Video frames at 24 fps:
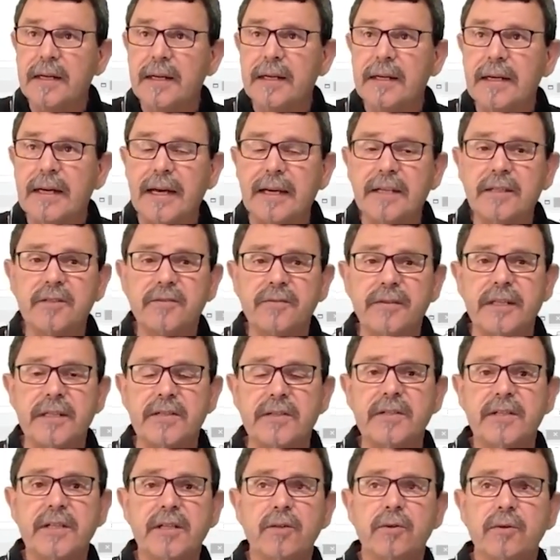
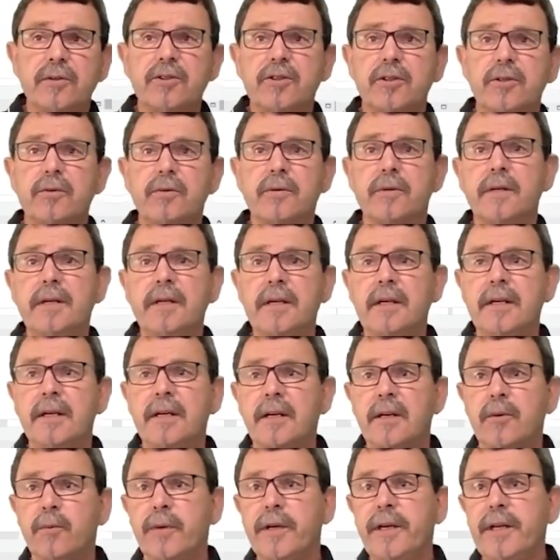HVAC control,
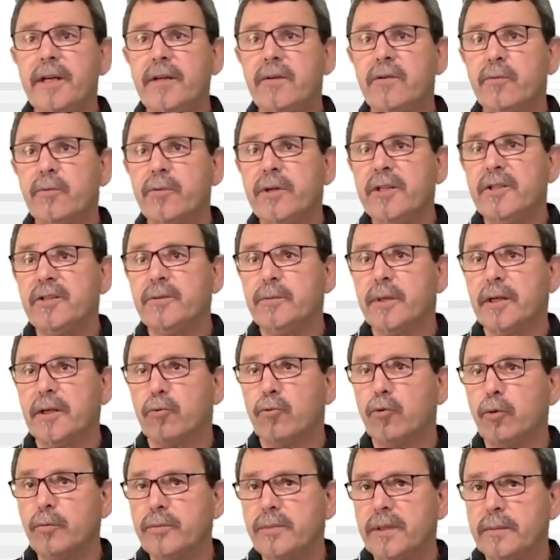we need reasonable
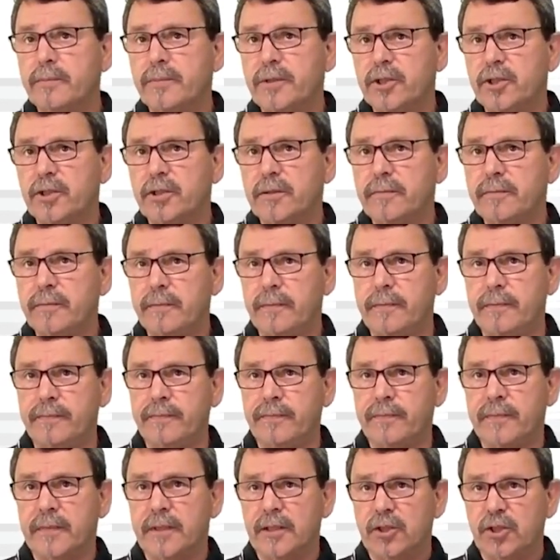room temperature,
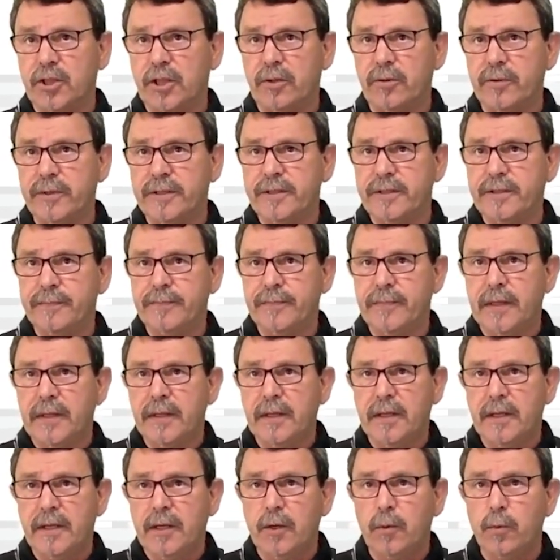share it
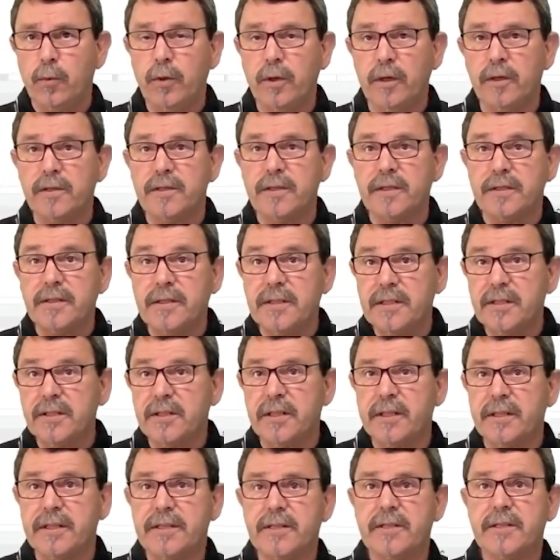with, in this
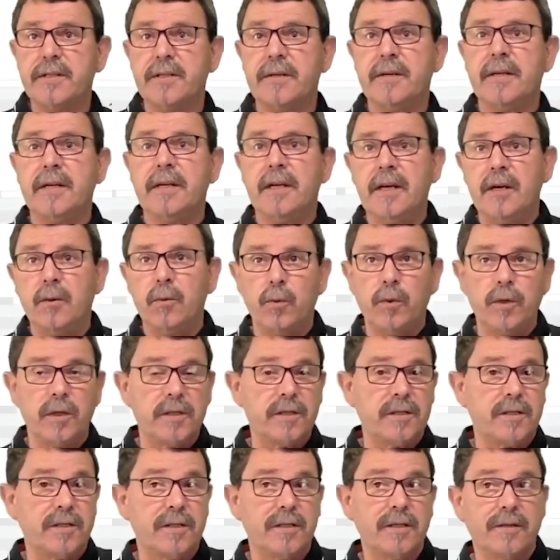case,
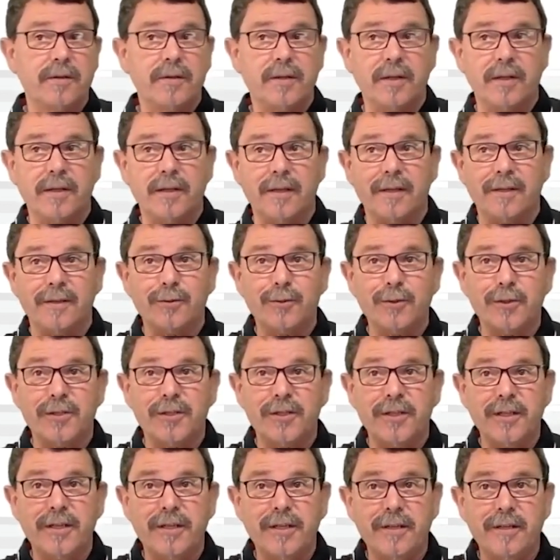with the, you
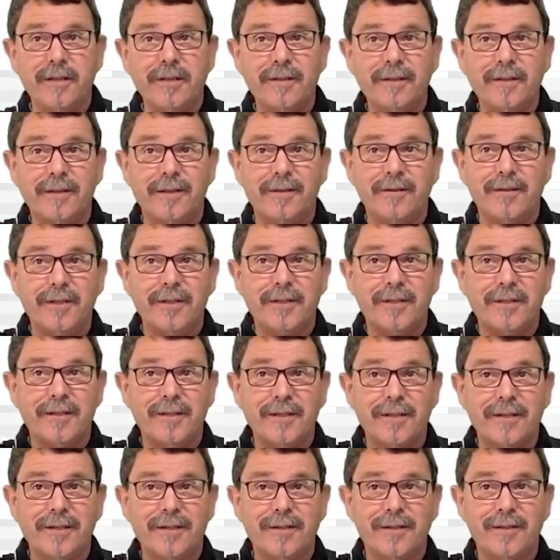see here, and that's
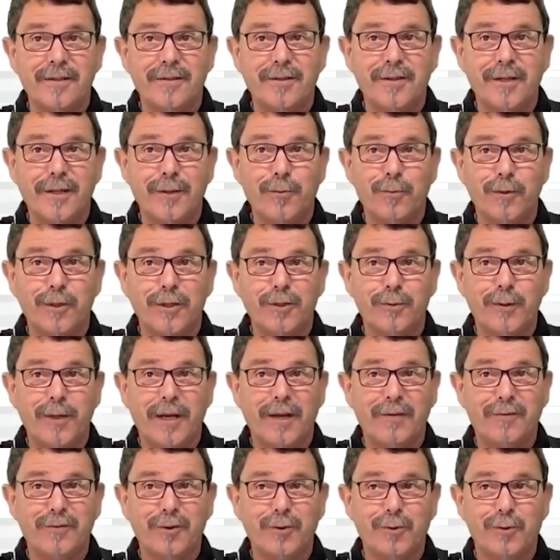the thing which we
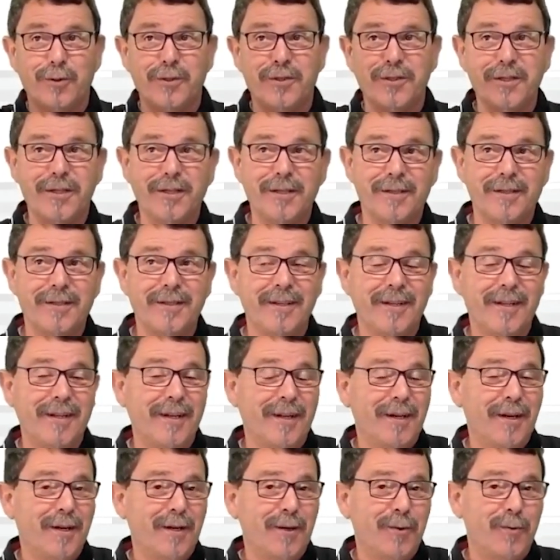have to consider.
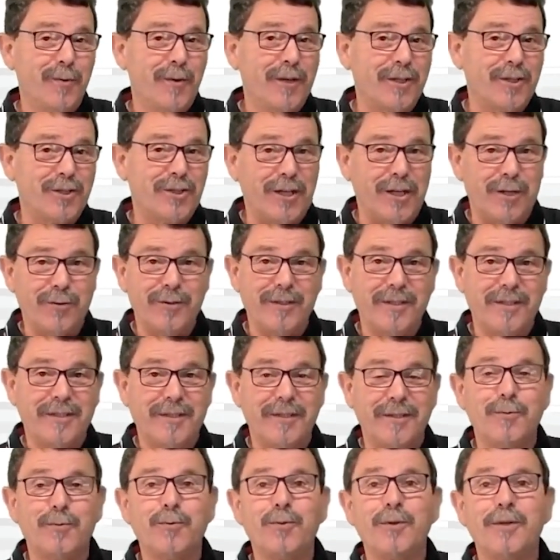We share it
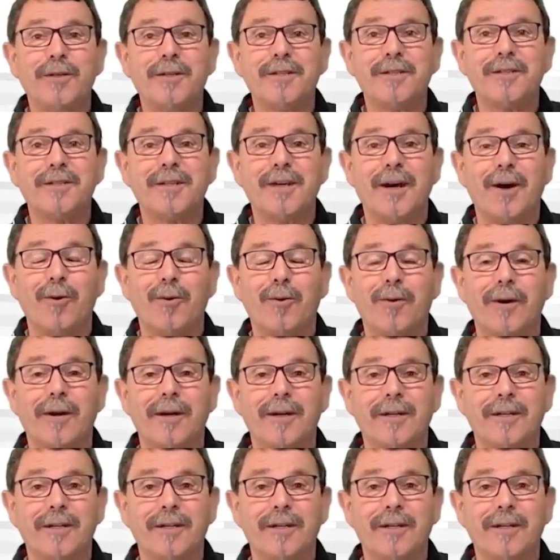with our